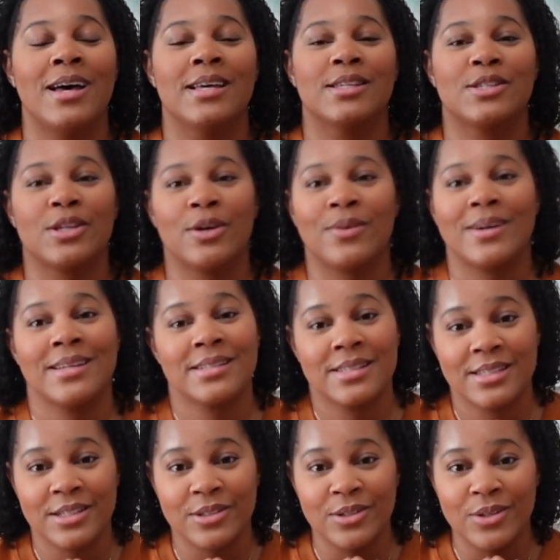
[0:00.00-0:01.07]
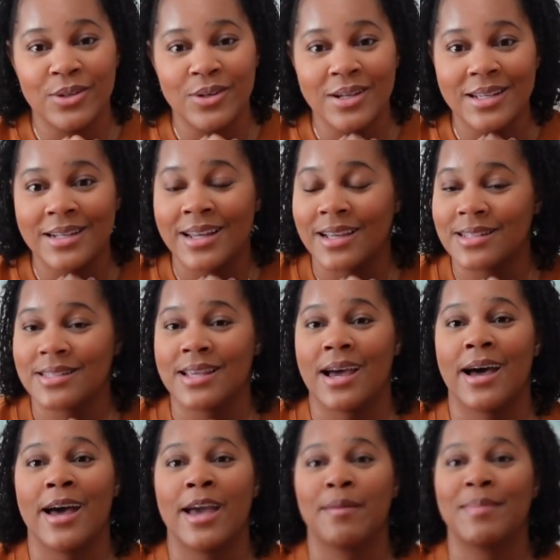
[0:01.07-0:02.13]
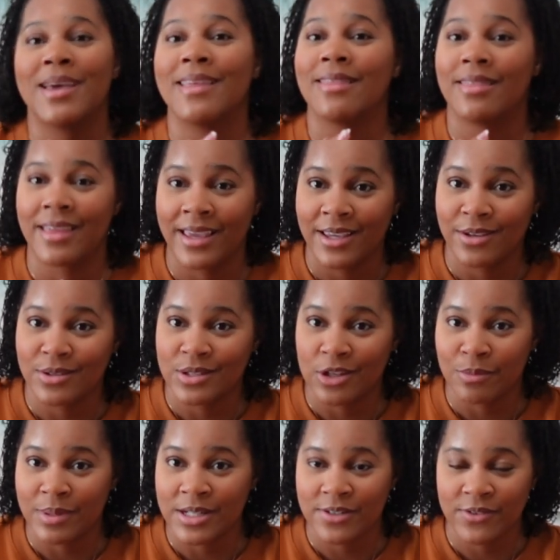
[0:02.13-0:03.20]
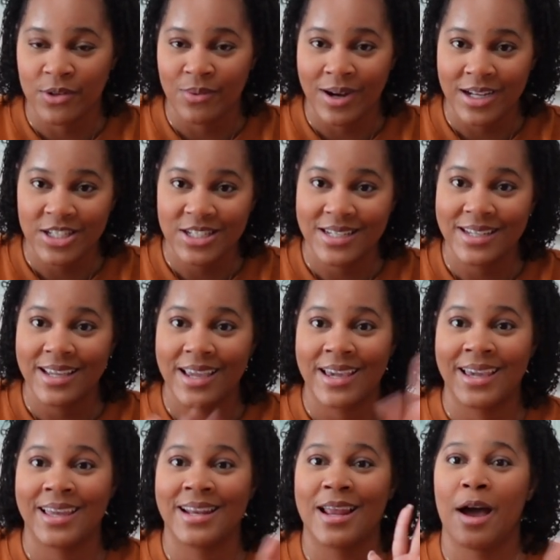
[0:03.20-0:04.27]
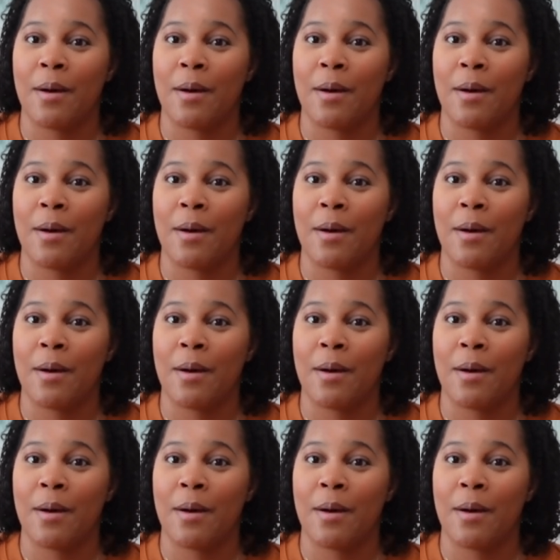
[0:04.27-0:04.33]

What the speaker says: So until next time, thank you so much for watching, and